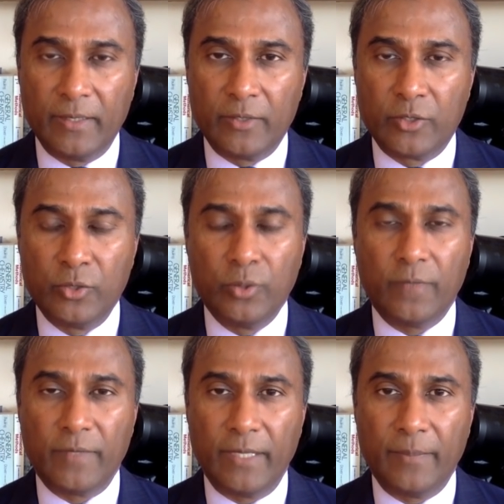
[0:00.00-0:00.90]
2
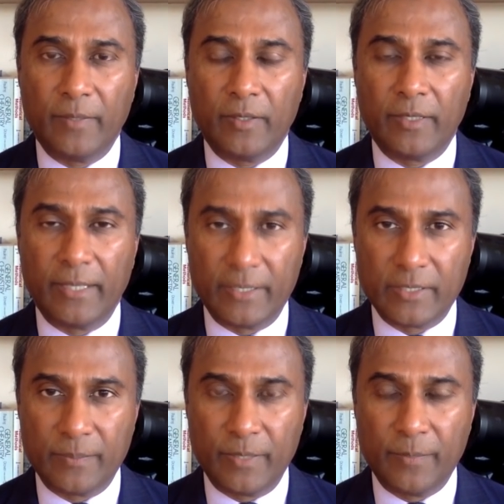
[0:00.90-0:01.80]
of them are against
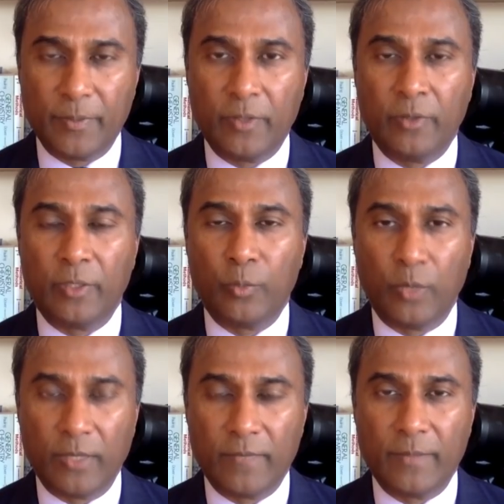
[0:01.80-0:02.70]
the people. Only
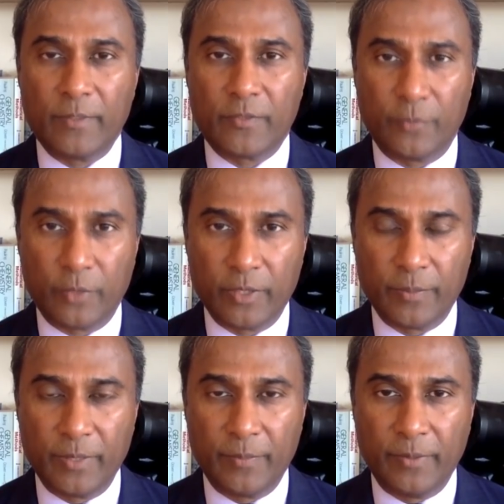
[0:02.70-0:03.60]
one of them is for the
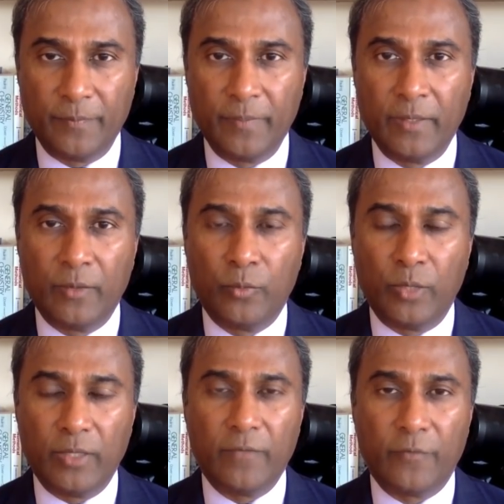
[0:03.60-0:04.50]
people.
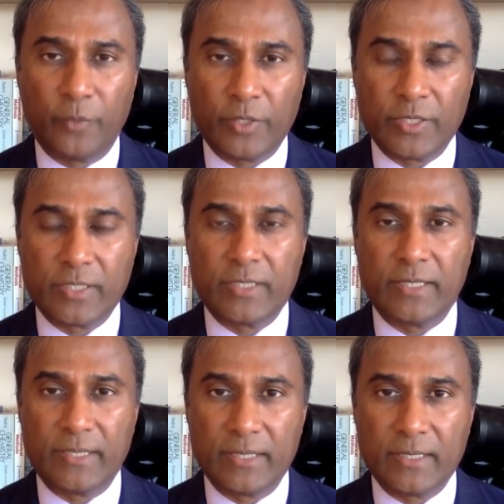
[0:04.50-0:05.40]
One of the forces is the
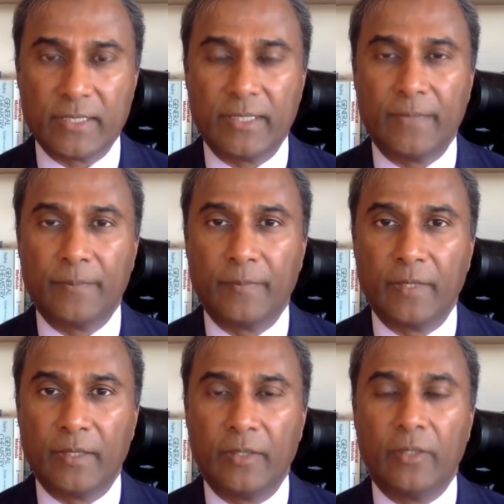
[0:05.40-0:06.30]
existing
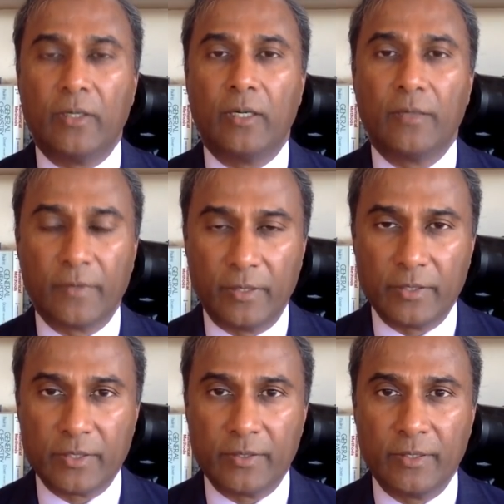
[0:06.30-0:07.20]

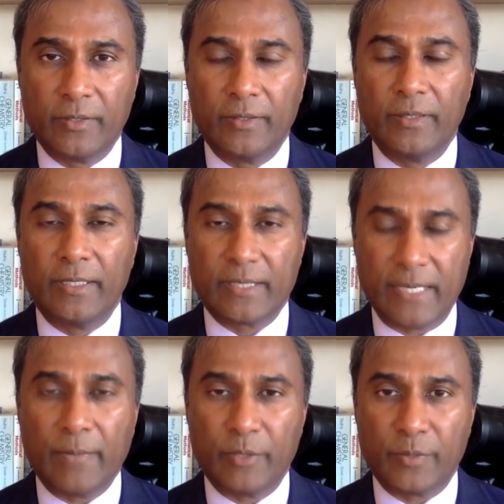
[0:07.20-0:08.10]
overt,
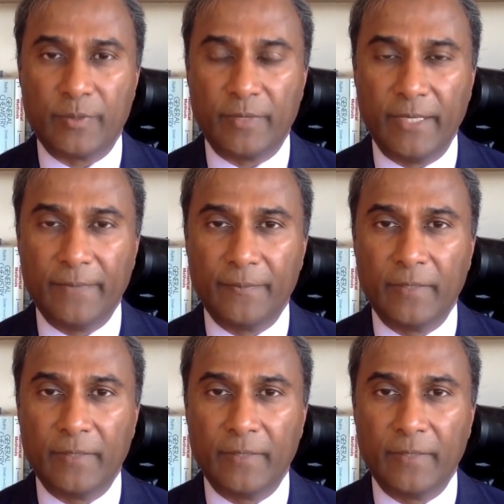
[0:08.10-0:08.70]
establishment, right?